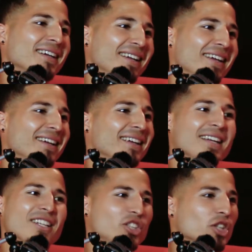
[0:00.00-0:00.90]
Yeah.
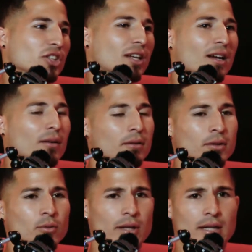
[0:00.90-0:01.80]
Just
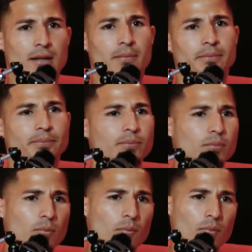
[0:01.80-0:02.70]

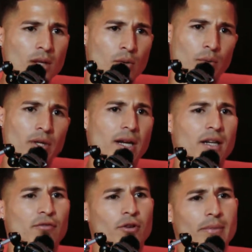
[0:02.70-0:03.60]
when we got
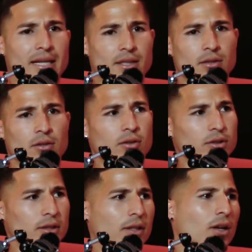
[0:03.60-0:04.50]
here from Mexico,
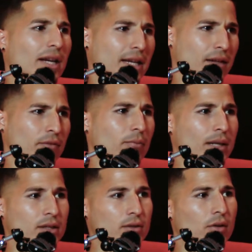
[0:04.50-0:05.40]
because you know I came from
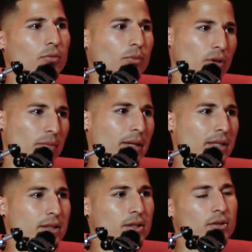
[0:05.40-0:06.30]
Mexico. I was born in
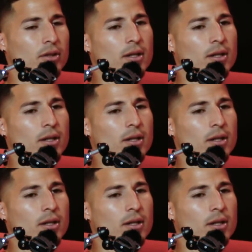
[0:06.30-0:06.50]
Mexico.